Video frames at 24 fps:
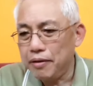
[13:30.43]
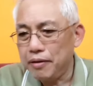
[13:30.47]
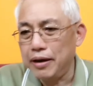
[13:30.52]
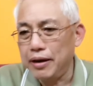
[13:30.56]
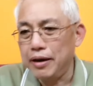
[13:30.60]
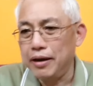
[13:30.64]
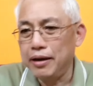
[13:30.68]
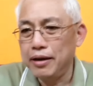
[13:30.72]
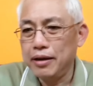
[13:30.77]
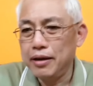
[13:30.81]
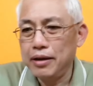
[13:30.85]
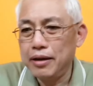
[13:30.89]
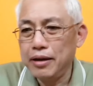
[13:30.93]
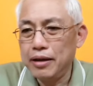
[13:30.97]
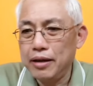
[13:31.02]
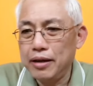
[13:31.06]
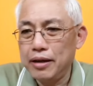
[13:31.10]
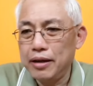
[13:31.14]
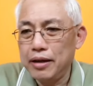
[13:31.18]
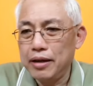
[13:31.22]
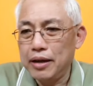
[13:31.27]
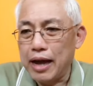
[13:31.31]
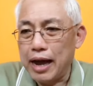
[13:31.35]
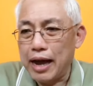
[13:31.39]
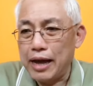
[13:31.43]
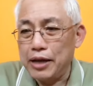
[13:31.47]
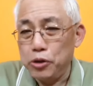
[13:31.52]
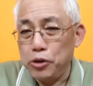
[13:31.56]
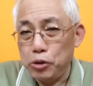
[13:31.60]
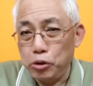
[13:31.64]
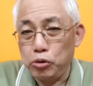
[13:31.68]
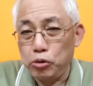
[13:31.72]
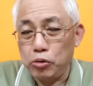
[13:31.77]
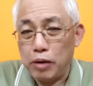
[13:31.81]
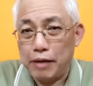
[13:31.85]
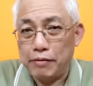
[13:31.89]
Right? I
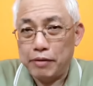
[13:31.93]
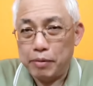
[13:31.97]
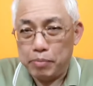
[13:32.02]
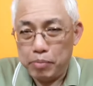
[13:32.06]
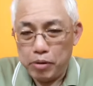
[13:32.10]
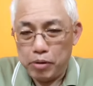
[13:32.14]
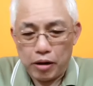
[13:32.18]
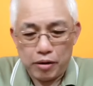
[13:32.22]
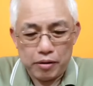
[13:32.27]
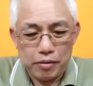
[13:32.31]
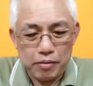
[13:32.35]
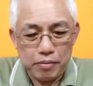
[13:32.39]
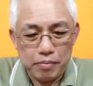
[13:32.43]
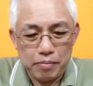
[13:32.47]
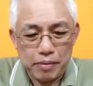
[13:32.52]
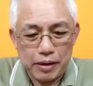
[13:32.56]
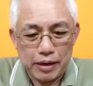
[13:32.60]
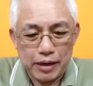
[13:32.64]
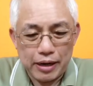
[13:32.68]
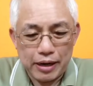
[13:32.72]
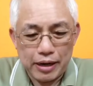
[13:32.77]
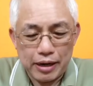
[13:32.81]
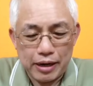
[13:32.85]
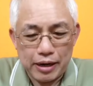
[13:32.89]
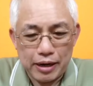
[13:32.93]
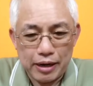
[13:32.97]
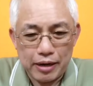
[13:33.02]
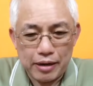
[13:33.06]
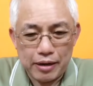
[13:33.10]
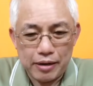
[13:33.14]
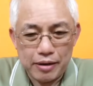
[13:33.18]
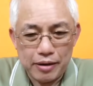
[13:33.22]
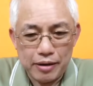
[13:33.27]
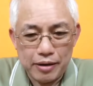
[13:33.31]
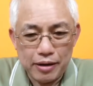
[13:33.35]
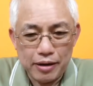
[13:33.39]
used to have a blog, but
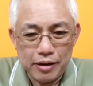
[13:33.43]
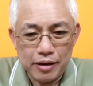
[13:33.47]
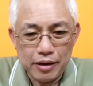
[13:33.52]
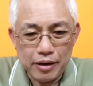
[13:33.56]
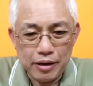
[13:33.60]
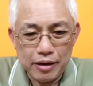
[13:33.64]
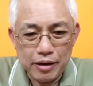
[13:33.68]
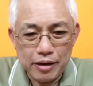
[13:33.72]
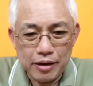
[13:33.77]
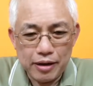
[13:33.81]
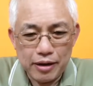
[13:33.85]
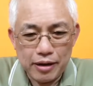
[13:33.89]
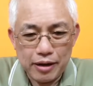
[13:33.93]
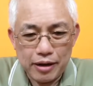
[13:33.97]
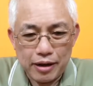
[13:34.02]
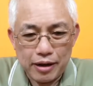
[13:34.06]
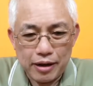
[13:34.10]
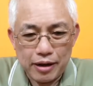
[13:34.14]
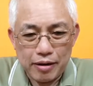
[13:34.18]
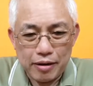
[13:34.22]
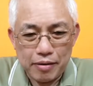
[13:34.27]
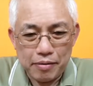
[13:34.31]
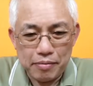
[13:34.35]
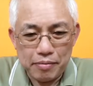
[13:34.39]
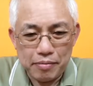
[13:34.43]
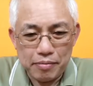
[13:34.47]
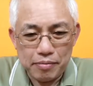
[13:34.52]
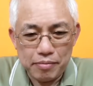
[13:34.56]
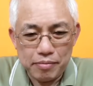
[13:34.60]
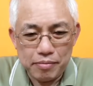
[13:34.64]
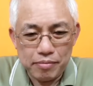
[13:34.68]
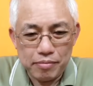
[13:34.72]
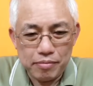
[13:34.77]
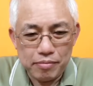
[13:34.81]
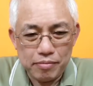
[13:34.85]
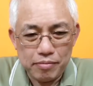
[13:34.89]
uh,
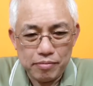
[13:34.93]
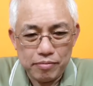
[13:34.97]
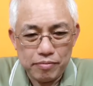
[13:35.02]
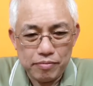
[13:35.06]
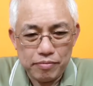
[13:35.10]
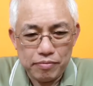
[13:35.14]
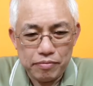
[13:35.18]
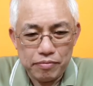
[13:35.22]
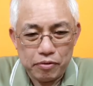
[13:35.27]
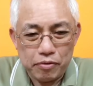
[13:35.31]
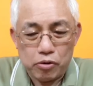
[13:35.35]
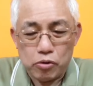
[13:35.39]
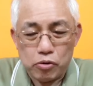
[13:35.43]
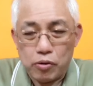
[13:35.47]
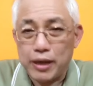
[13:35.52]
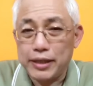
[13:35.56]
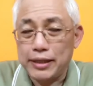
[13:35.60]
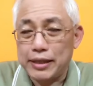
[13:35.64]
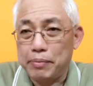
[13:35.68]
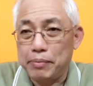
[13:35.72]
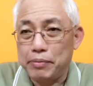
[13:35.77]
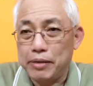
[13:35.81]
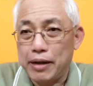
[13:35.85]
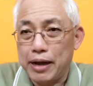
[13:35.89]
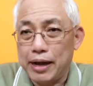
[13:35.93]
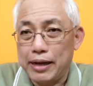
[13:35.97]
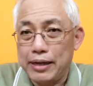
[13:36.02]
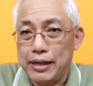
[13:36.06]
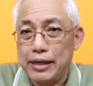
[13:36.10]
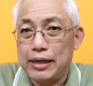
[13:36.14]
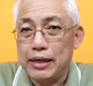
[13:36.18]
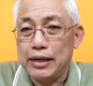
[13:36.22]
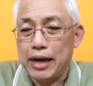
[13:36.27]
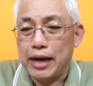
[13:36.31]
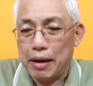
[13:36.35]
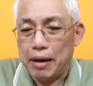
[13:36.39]
for quite some time I
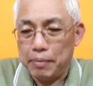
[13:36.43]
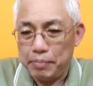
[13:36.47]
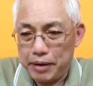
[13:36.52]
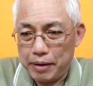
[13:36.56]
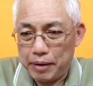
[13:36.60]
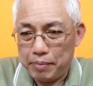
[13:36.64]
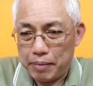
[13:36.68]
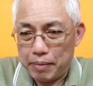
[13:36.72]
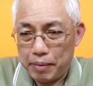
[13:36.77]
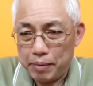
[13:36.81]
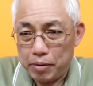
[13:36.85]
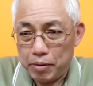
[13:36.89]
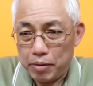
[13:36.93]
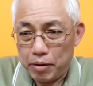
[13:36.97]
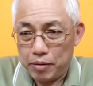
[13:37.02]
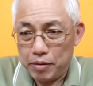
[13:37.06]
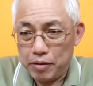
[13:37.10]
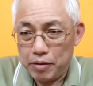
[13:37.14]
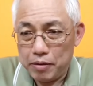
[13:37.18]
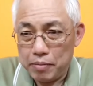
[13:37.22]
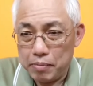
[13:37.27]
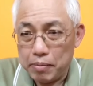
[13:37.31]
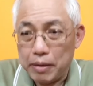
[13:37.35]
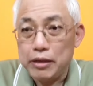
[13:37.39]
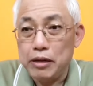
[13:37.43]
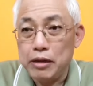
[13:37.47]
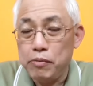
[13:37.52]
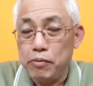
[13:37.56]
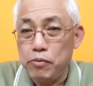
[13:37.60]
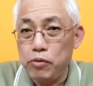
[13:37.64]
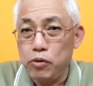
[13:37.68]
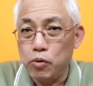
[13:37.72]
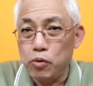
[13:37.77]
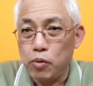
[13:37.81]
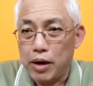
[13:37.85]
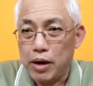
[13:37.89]
didn't update my blog. But
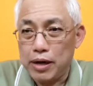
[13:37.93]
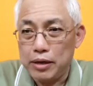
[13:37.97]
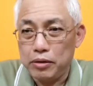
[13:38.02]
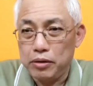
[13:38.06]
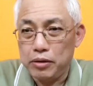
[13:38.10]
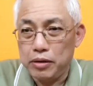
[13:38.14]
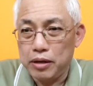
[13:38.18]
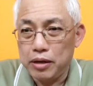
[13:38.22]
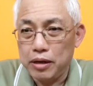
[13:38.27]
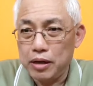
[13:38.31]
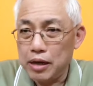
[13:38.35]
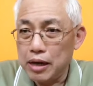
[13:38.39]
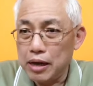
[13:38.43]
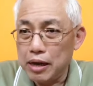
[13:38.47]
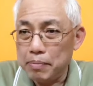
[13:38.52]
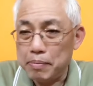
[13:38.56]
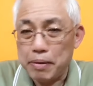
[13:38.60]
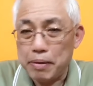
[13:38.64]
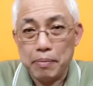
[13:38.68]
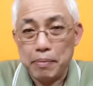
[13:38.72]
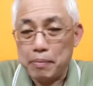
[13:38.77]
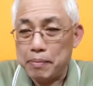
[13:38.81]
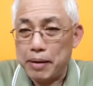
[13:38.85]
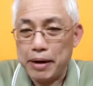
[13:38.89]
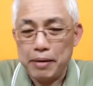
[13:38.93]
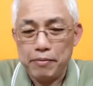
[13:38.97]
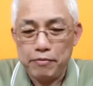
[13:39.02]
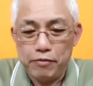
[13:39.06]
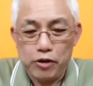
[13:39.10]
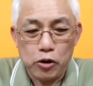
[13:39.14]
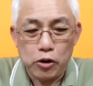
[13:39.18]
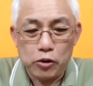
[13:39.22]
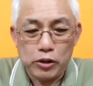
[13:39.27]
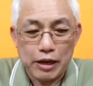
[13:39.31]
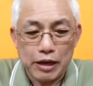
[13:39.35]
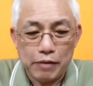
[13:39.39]
if you want, but my
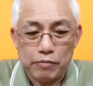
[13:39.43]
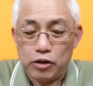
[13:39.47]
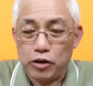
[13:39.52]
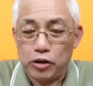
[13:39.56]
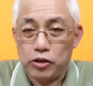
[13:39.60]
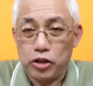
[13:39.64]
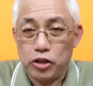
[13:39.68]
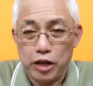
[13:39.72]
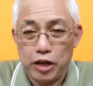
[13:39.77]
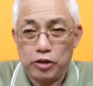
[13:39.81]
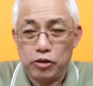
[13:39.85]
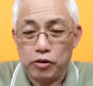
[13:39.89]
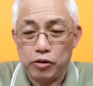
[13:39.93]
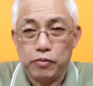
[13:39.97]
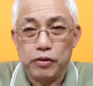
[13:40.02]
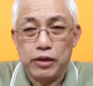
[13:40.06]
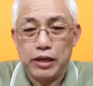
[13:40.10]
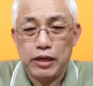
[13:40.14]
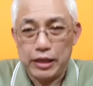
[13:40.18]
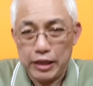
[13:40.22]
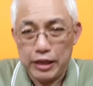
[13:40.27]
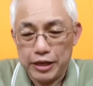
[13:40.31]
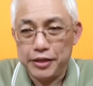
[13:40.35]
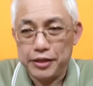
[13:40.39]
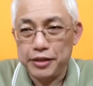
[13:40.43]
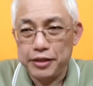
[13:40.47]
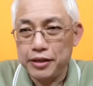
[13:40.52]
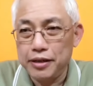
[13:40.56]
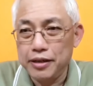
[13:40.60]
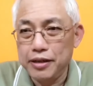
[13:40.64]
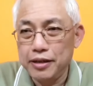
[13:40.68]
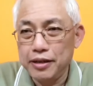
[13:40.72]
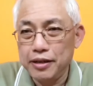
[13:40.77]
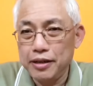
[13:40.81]
views have not changed over the years.